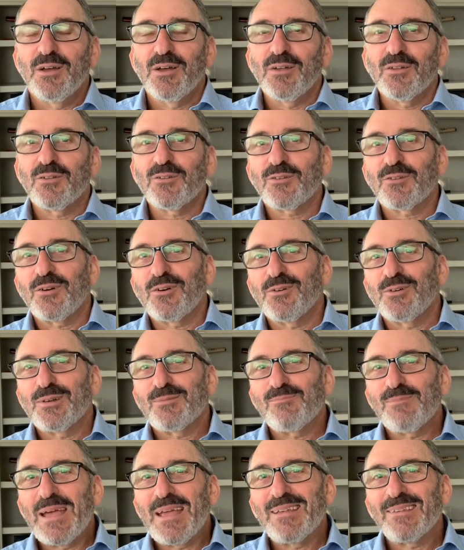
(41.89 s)
So it
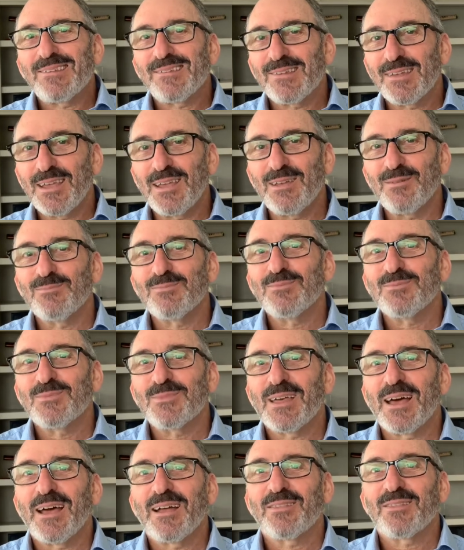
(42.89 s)
may seem
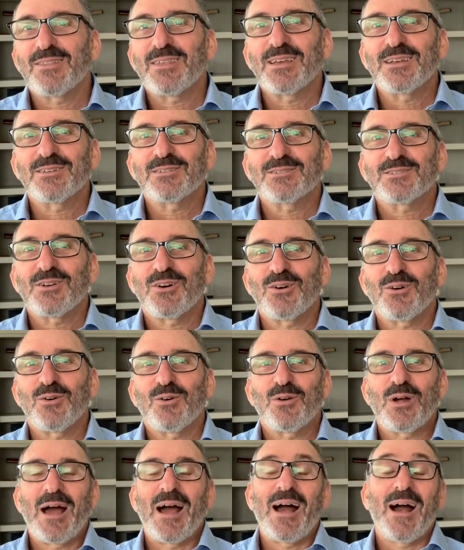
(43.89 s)
that things
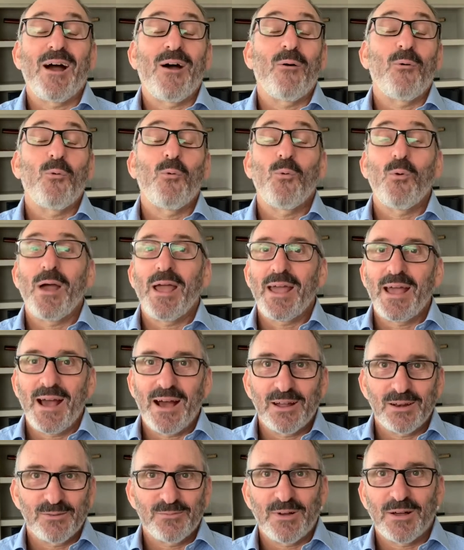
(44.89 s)
are way
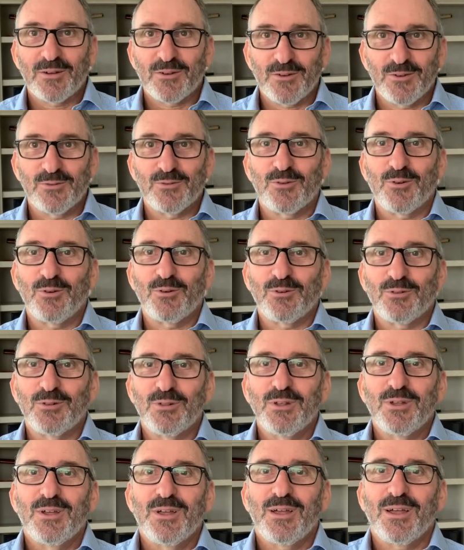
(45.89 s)
out of our control,
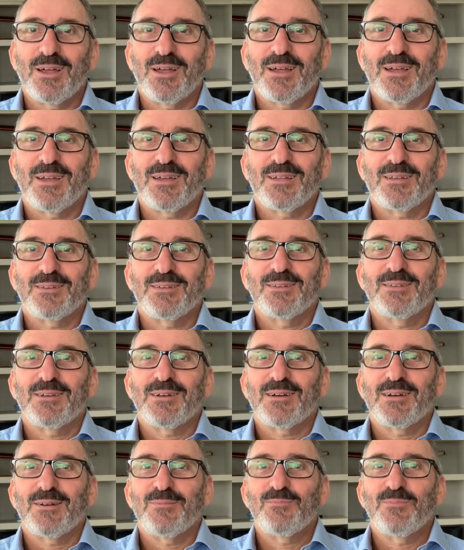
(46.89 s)
and
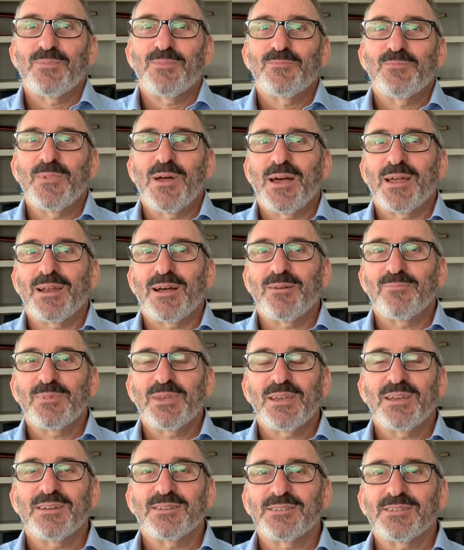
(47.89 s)
I'm
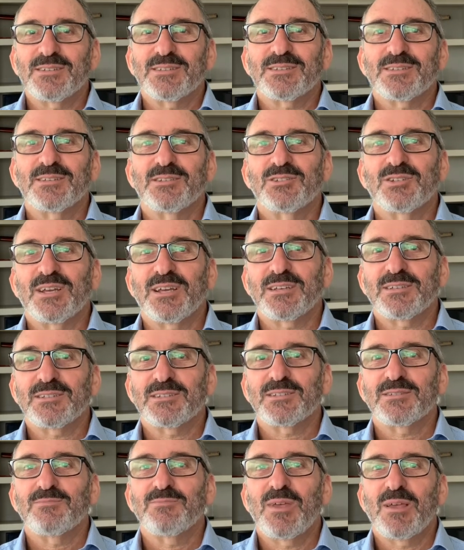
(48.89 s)
here to
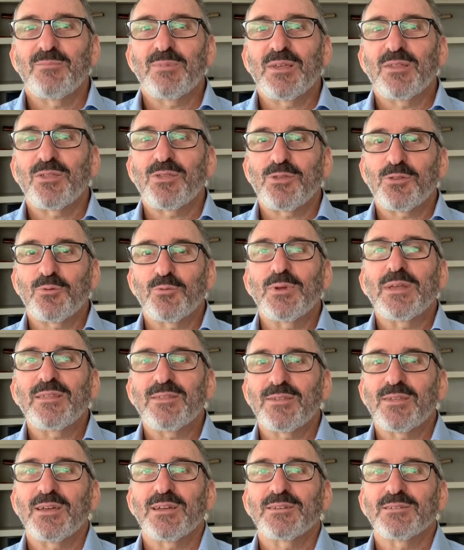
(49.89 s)
suggest maybe 3
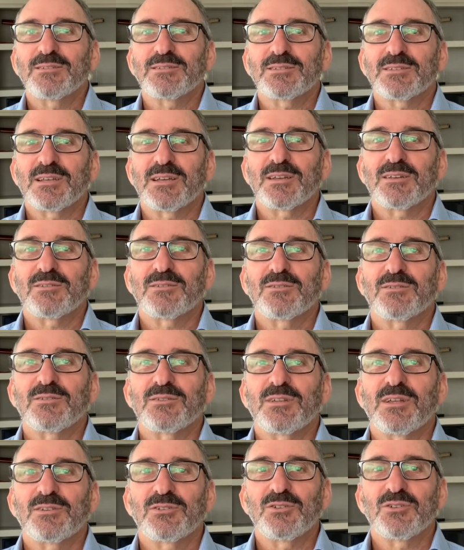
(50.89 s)
things
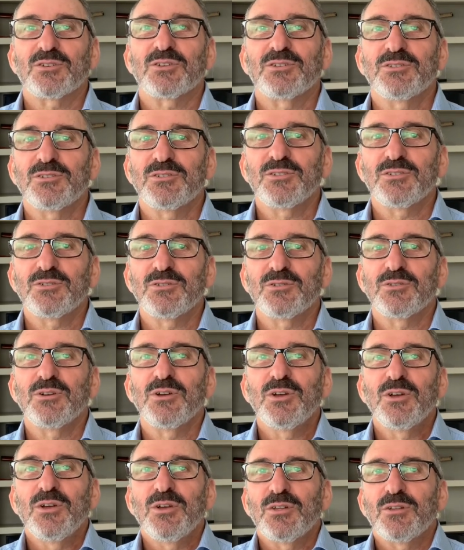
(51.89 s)
that you can do
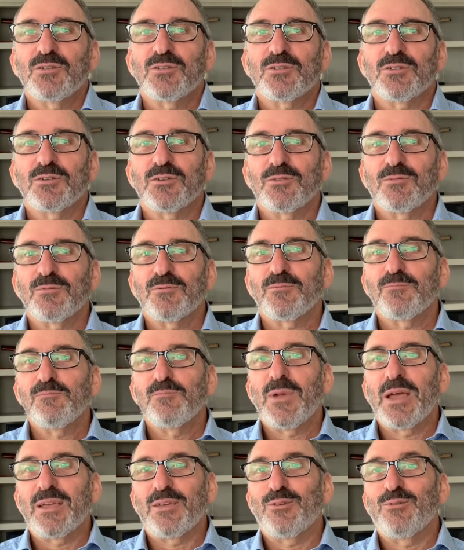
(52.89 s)
to
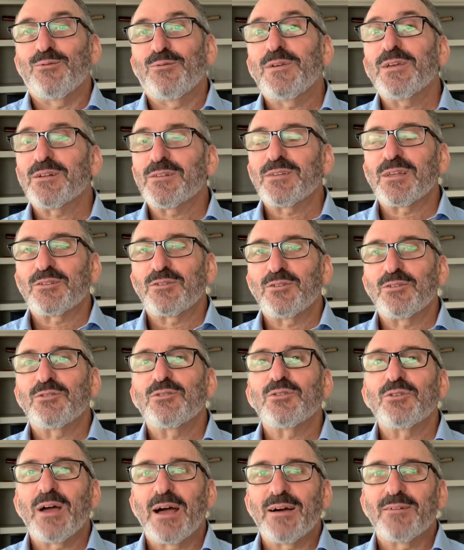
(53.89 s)
make you feel that you
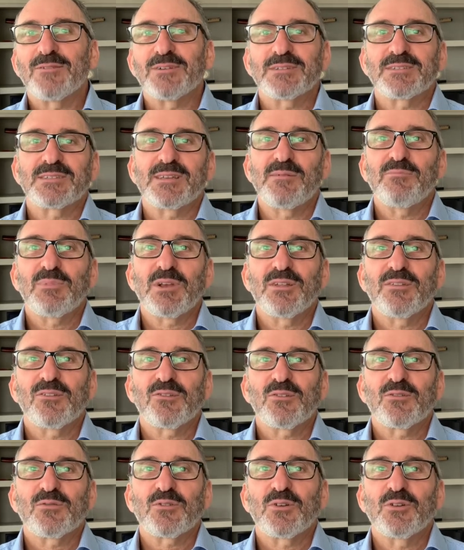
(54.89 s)
do have a
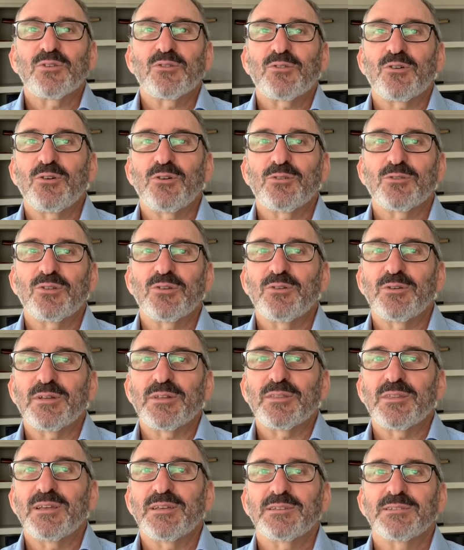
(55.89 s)
semblance of control
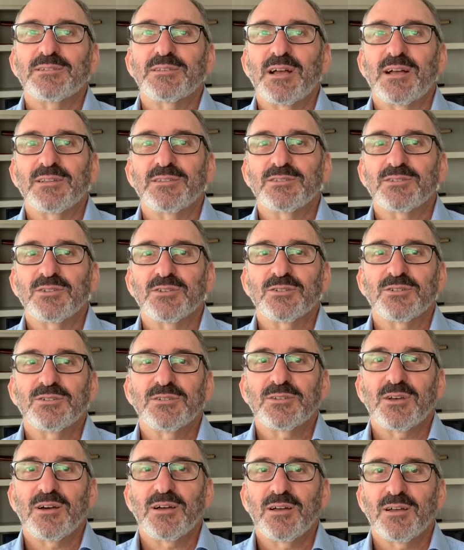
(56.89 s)
during these uncertain
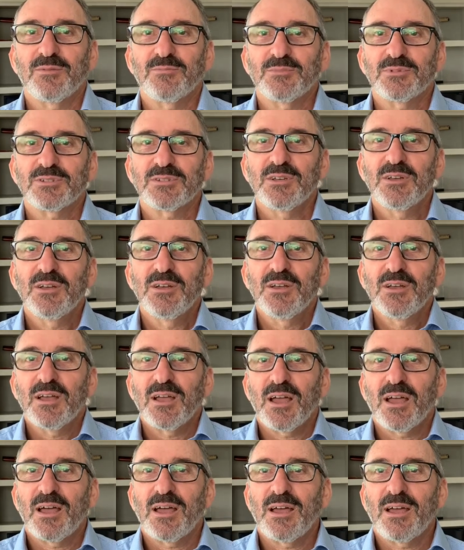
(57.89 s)
times.
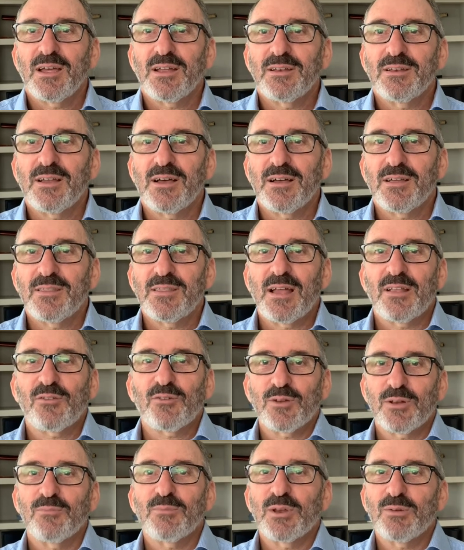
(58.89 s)
And that's
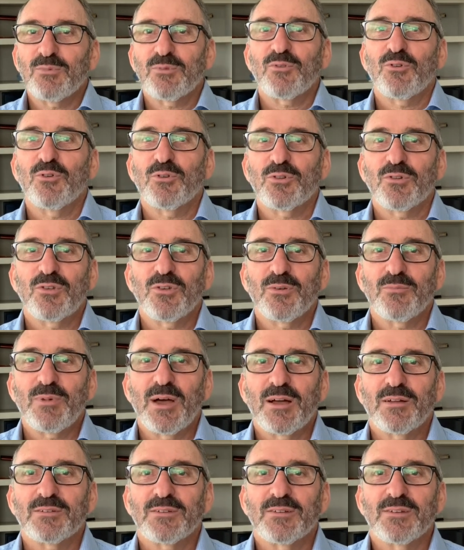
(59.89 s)
what I'm going to talk to you
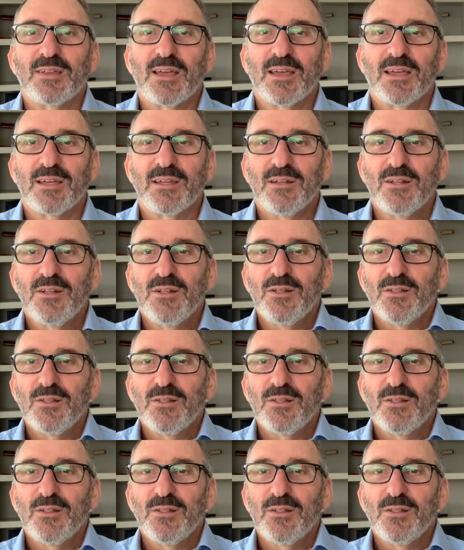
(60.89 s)
about today.